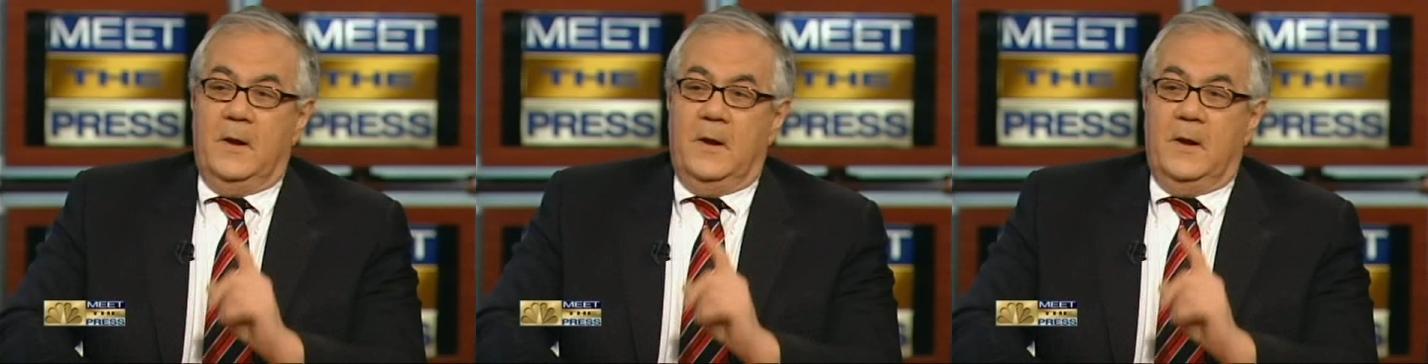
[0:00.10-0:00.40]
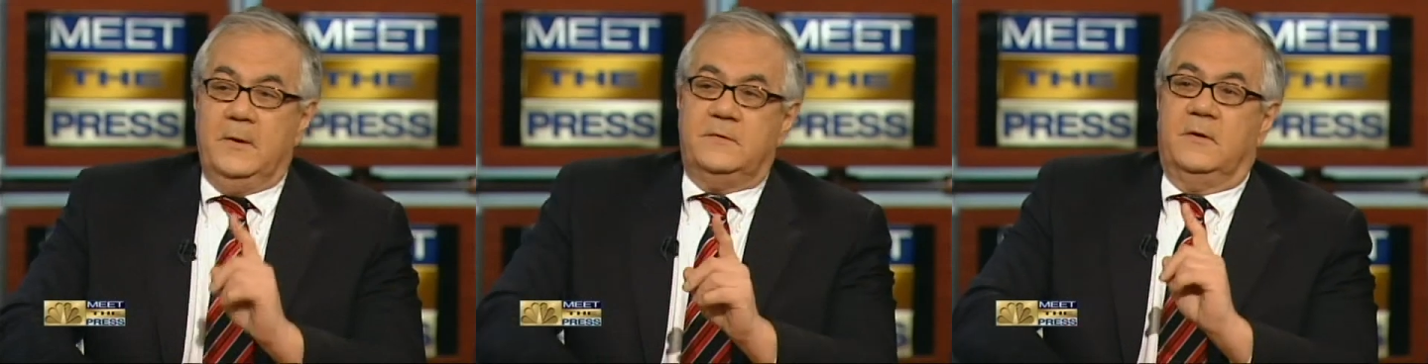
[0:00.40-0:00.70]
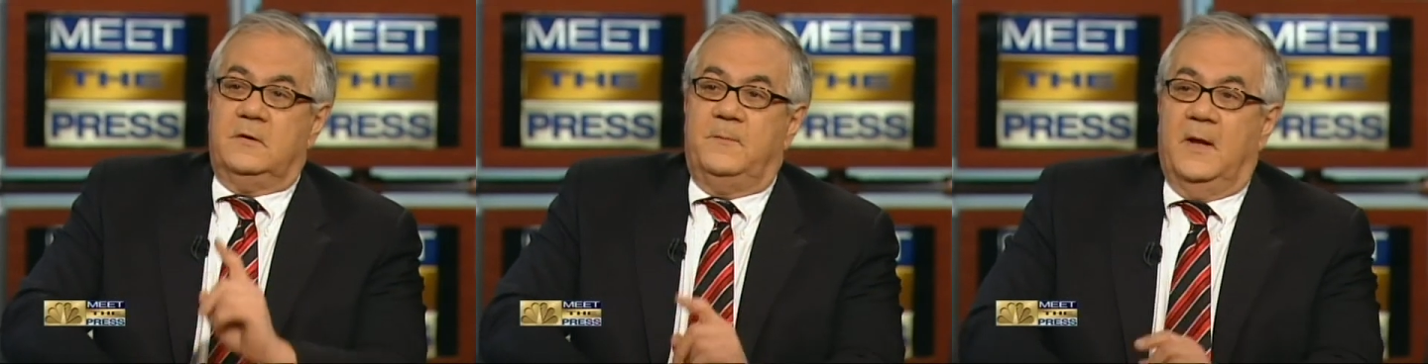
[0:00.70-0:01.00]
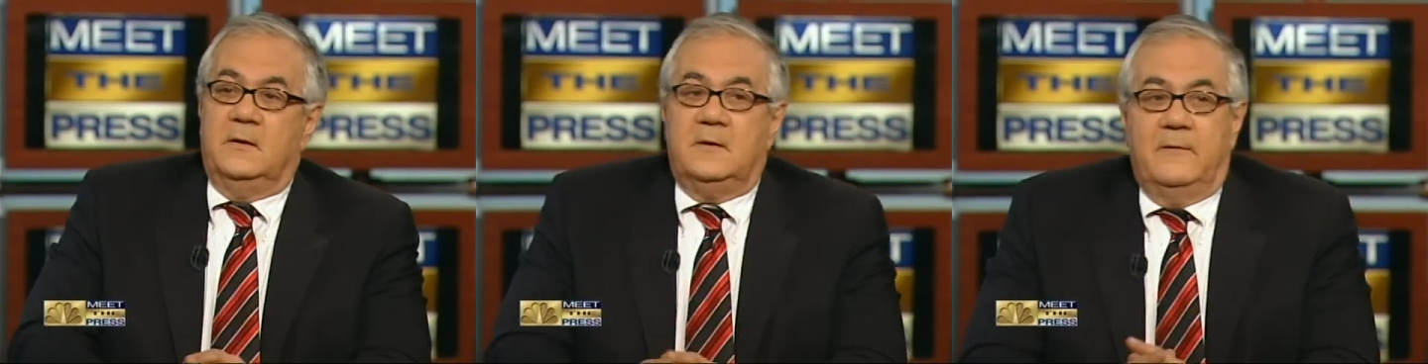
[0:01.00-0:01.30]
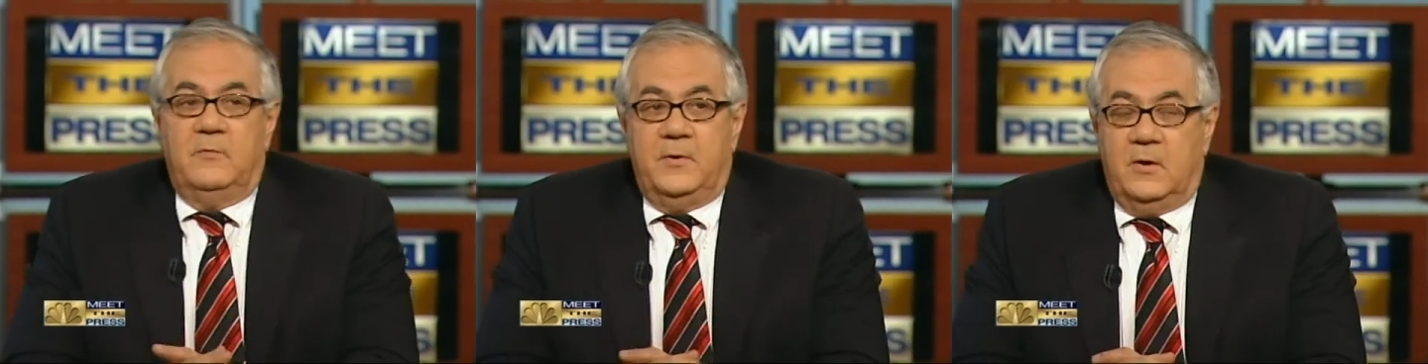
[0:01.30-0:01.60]
Watch this space,
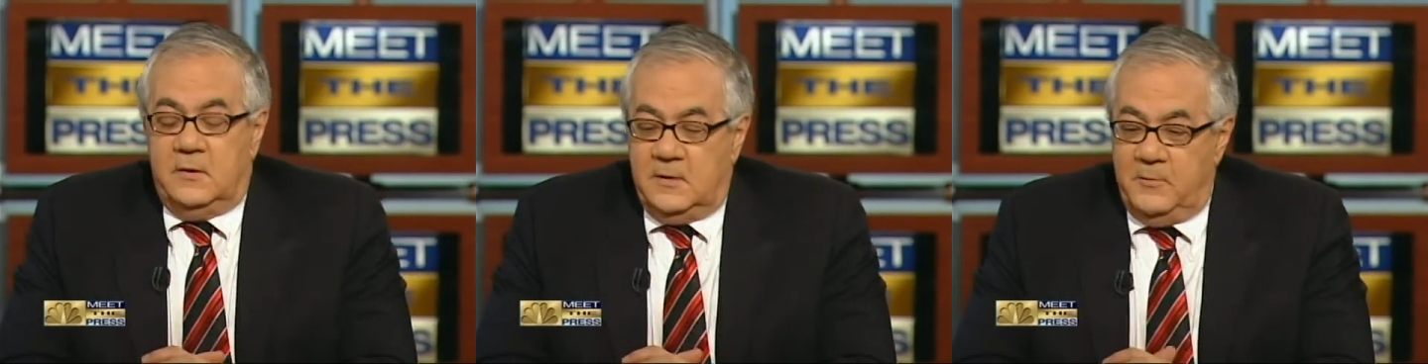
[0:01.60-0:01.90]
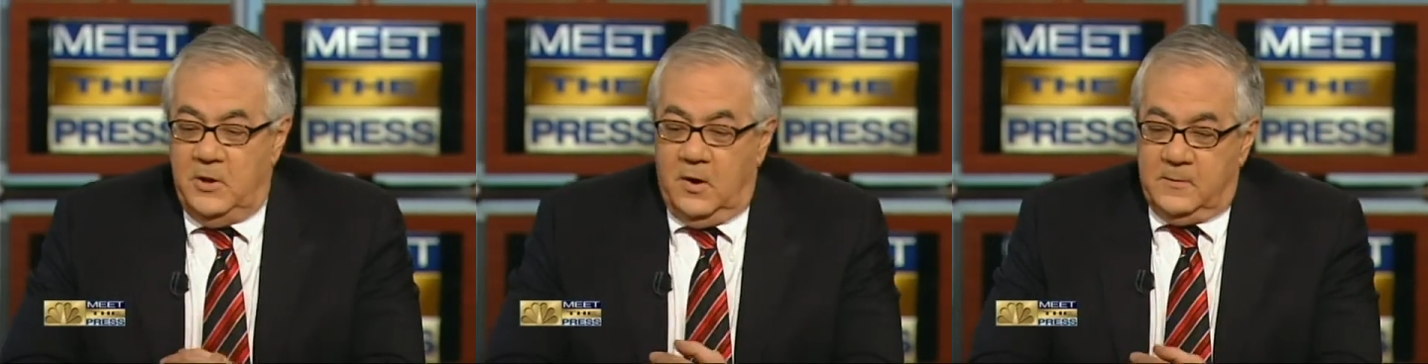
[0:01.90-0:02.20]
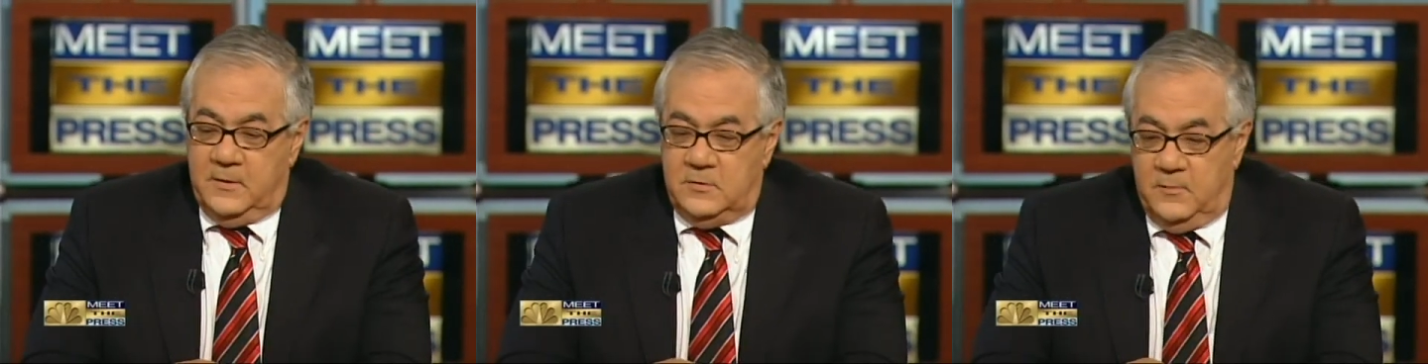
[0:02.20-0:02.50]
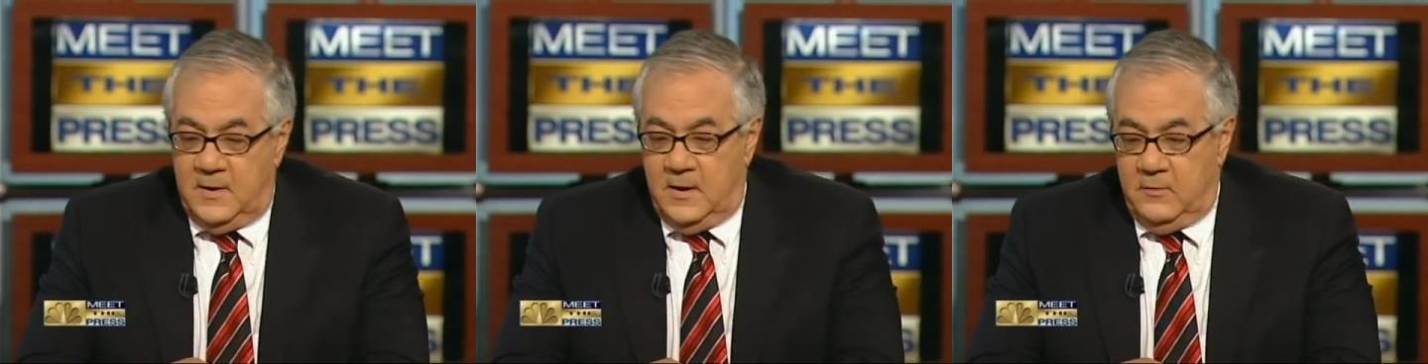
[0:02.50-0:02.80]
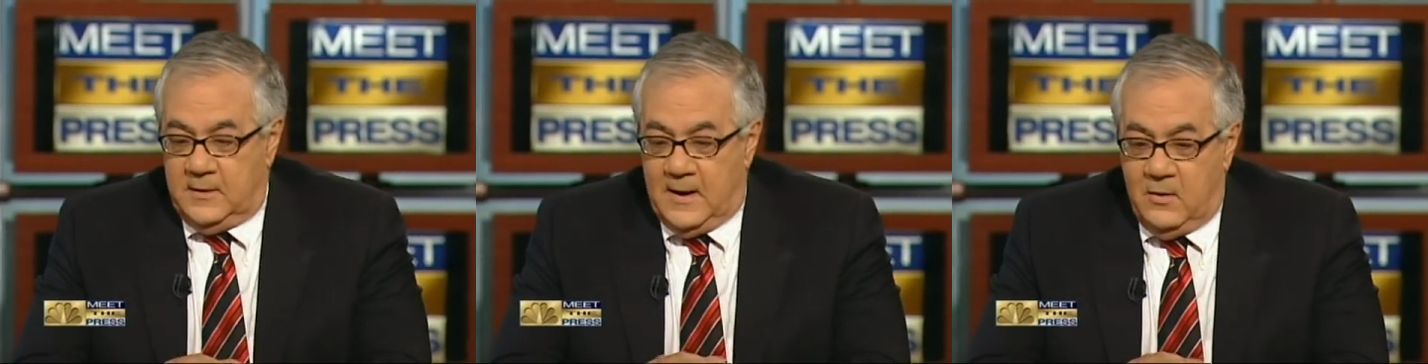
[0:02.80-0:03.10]
David, because some of the arguments you've been
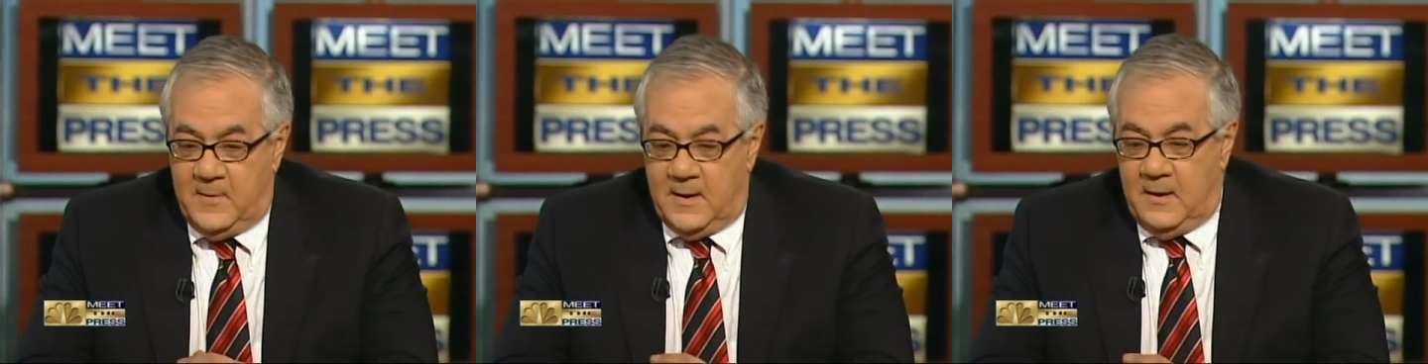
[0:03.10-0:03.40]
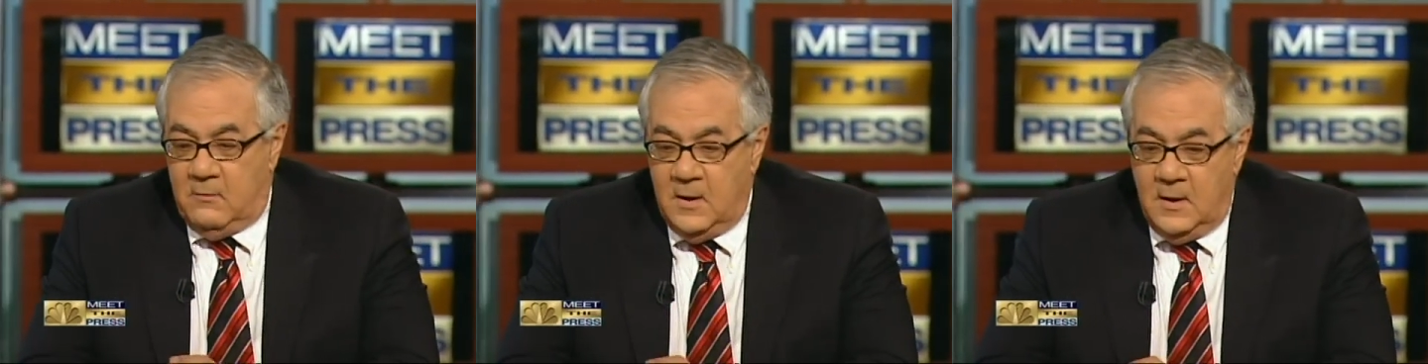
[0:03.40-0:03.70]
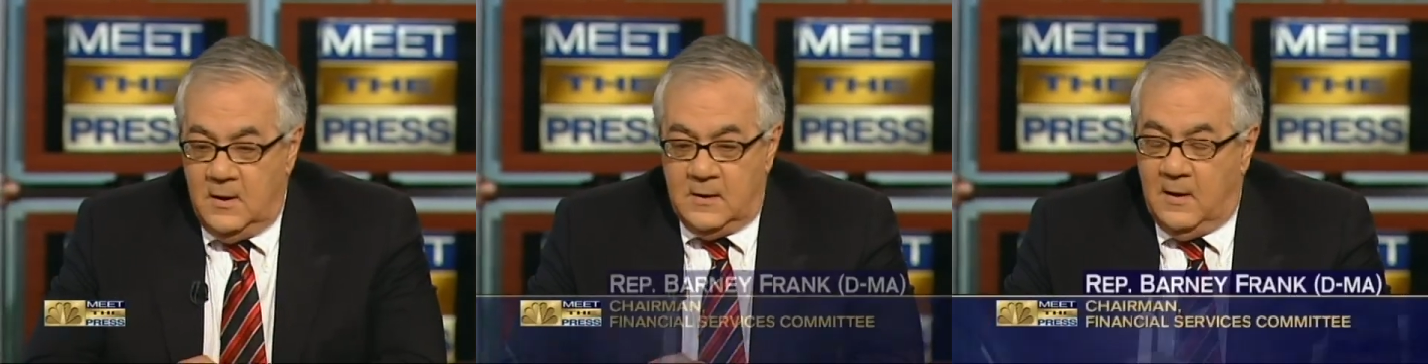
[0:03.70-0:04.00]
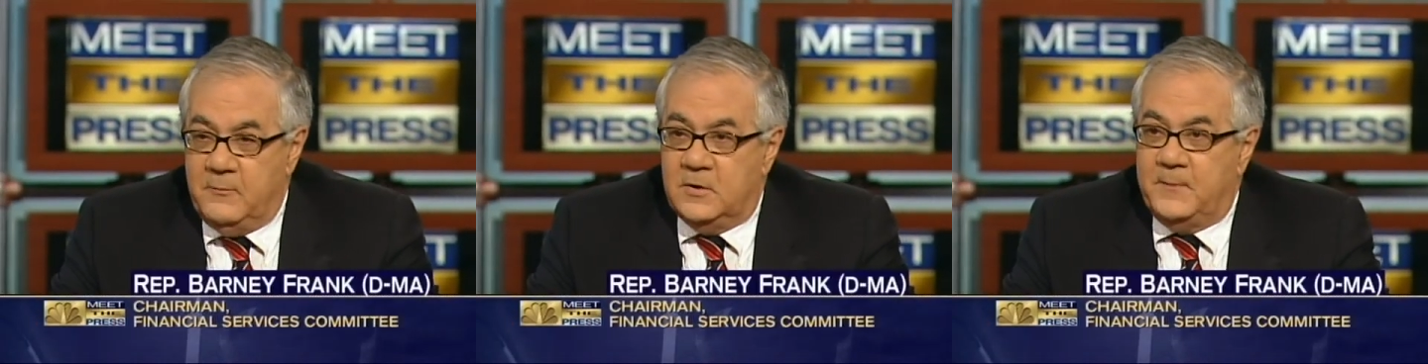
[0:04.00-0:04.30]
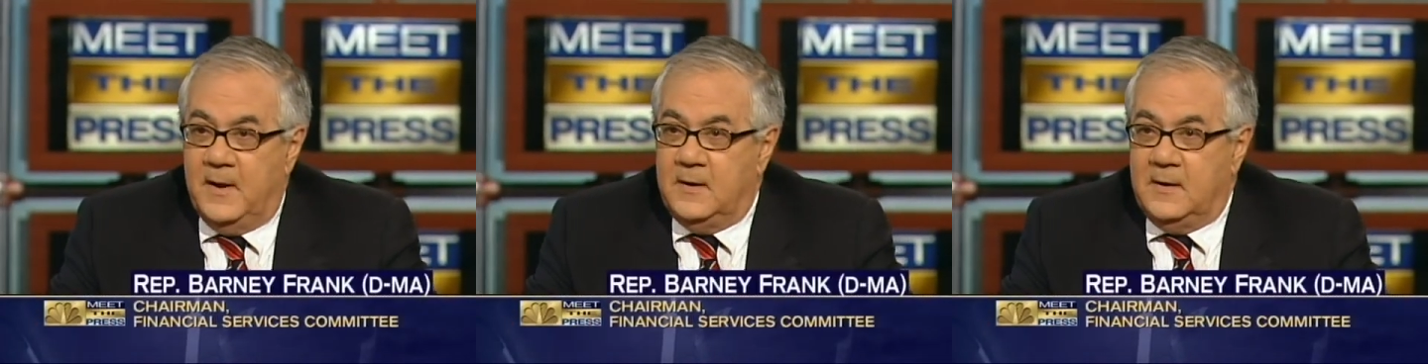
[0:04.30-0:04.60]
hearing now about how government
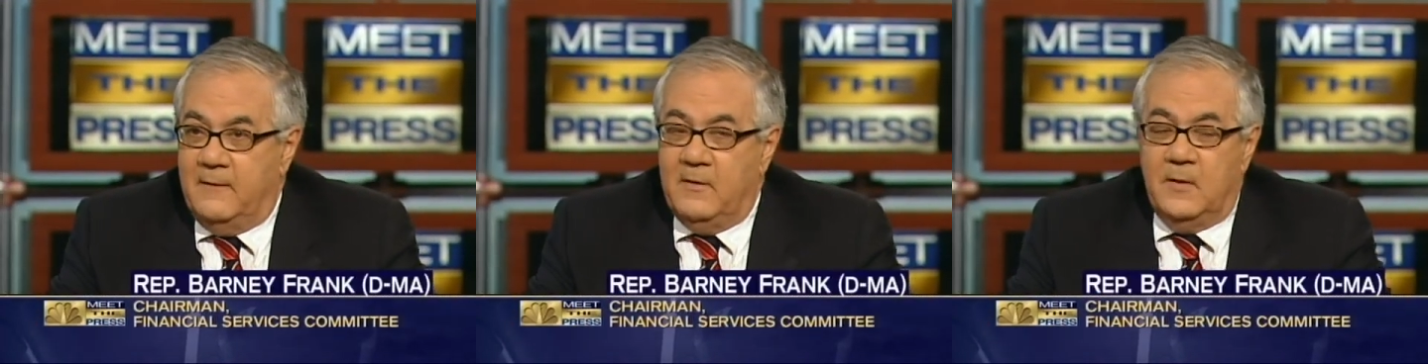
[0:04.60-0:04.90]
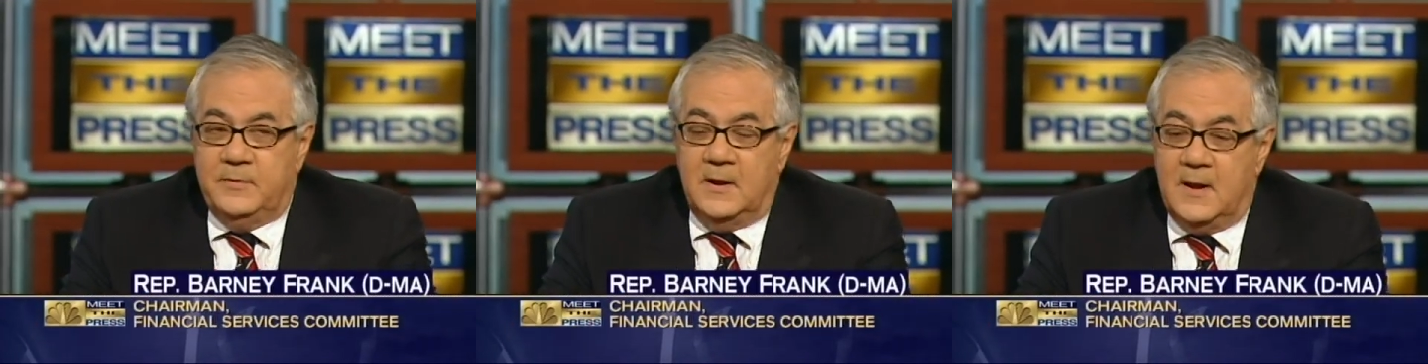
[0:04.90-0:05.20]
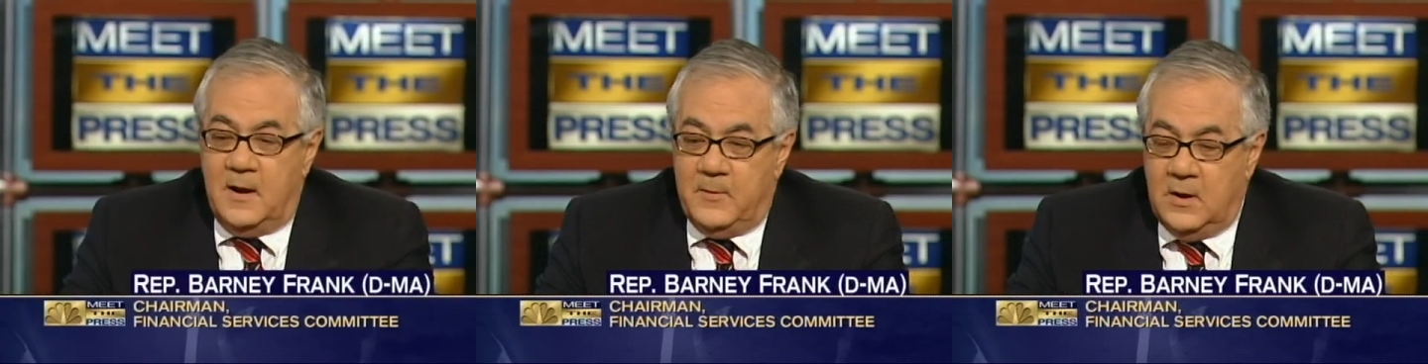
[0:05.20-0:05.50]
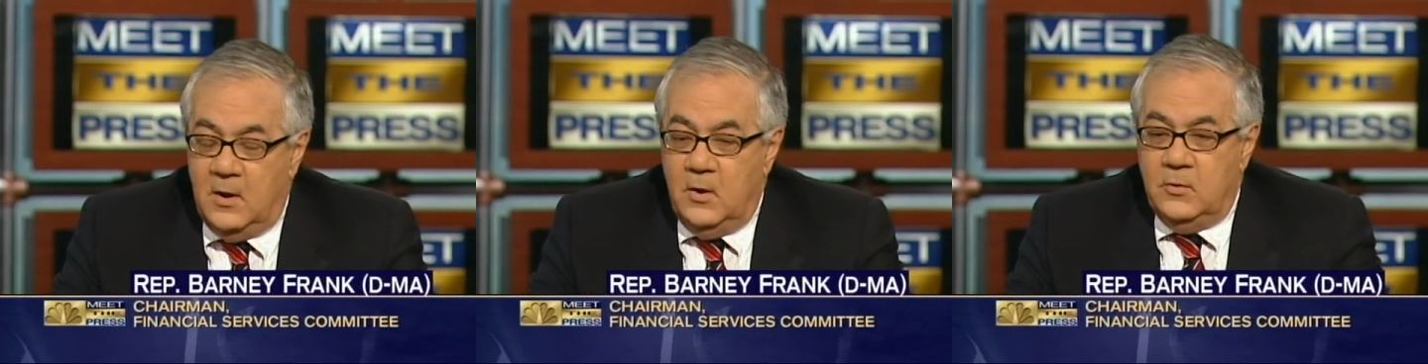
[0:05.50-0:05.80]
spending never helps the economy,